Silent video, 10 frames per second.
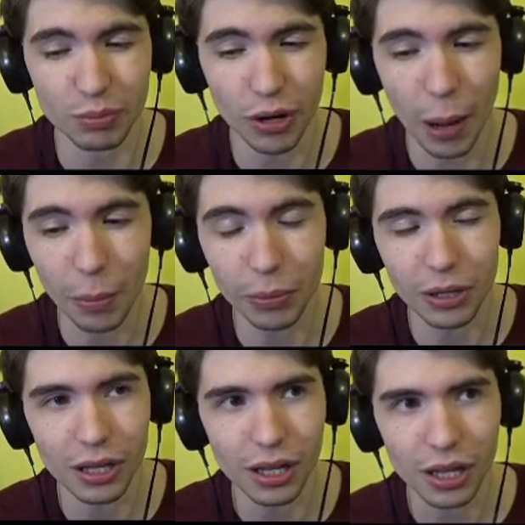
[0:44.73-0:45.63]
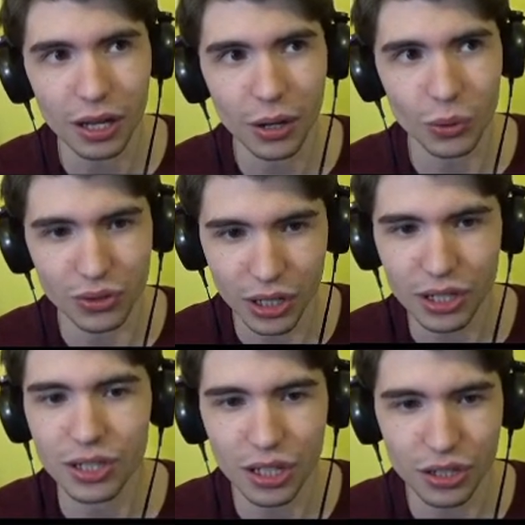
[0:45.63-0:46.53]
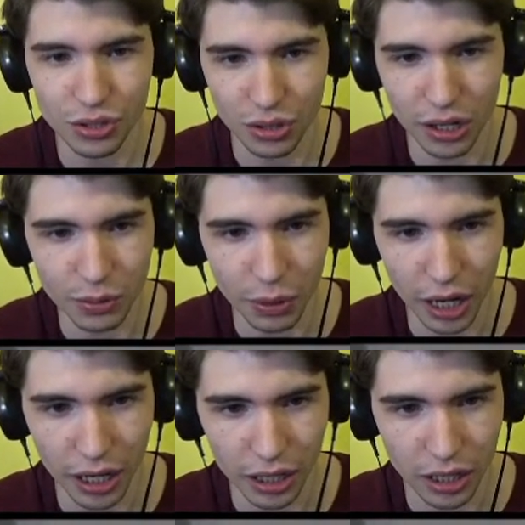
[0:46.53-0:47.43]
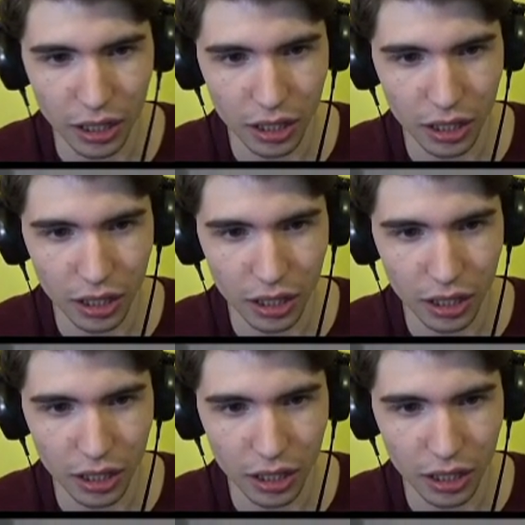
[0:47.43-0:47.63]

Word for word: Probably was Giratina Strikes Back